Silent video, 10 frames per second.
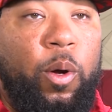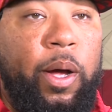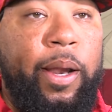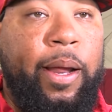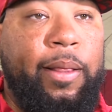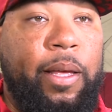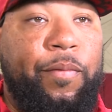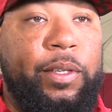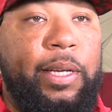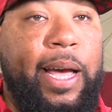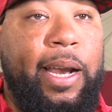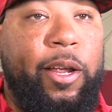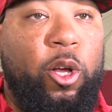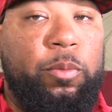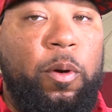you know, and, I think
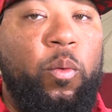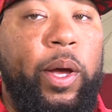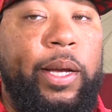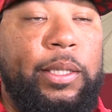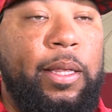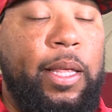physicality goes both ways. I